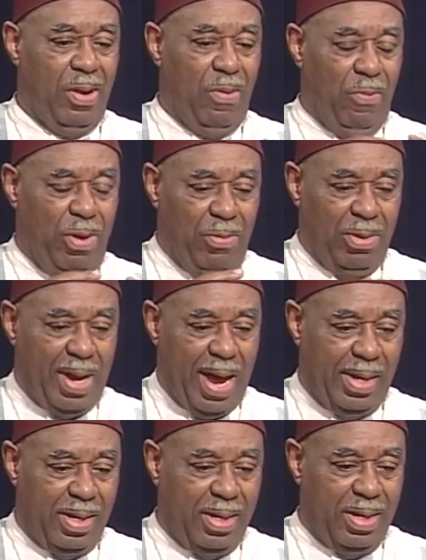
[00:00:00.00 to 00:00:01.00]
we were
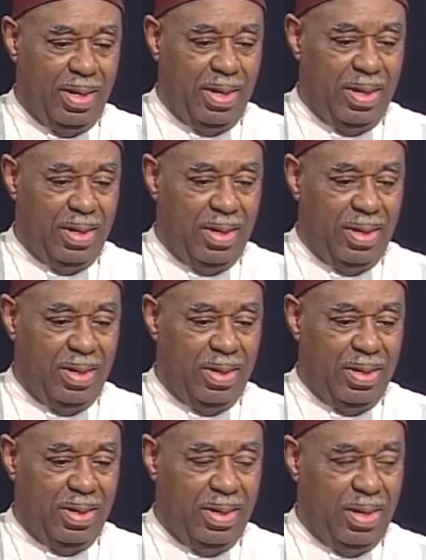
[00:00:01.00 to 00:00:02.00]
like,
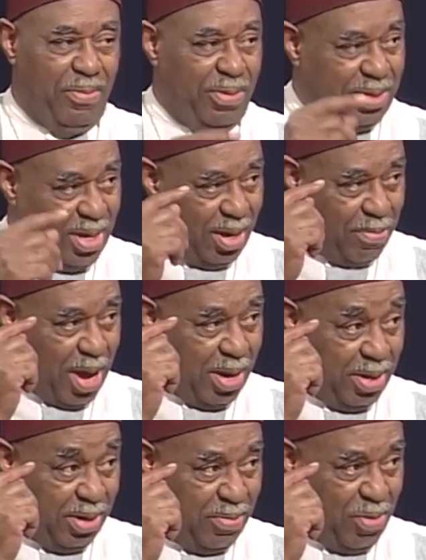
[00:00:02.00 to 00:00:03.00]
if we think about
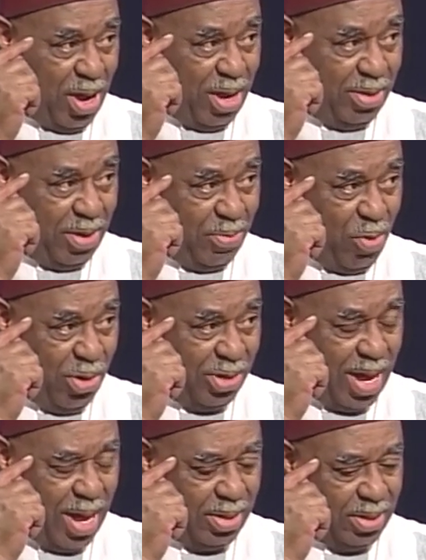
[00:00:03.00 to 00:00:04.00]
it as more
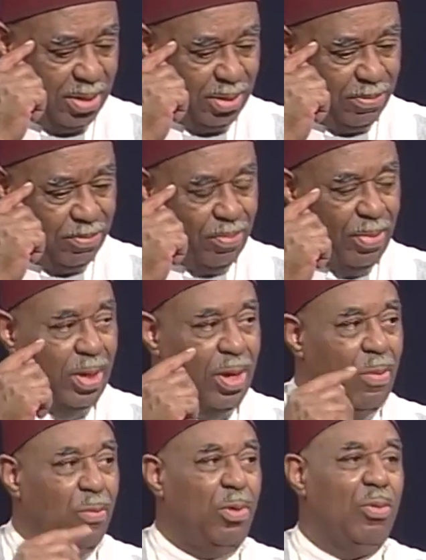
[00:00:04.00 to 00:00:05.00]
scientists,
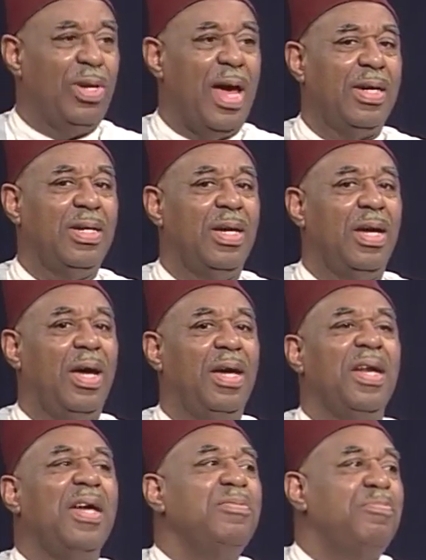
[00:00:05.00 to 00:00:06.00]
we were like
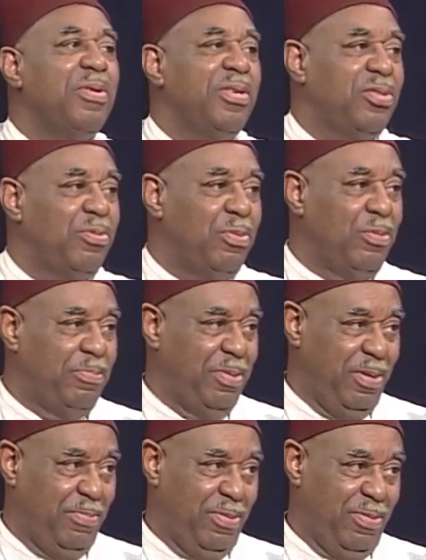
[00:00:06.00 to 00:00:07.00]
an unprincipled
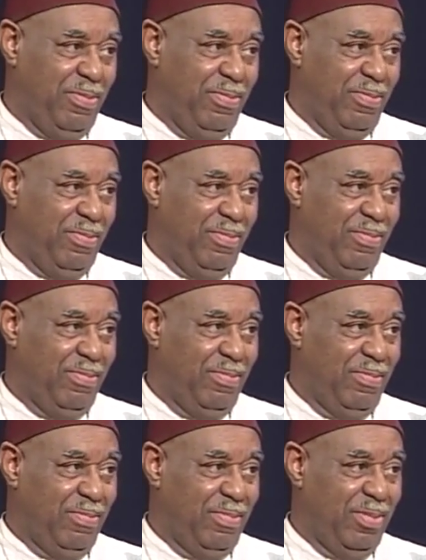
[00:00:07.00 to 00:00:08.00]
people.
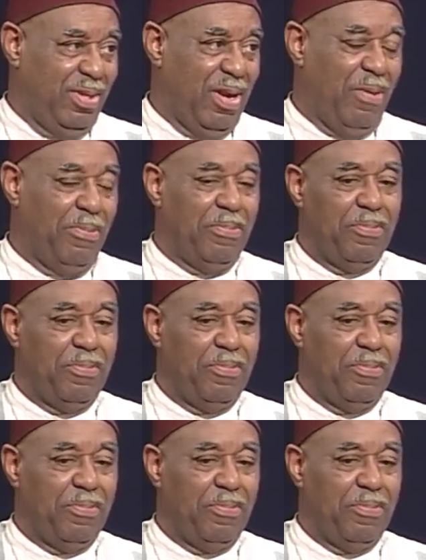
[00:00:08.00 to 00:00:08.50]
You know,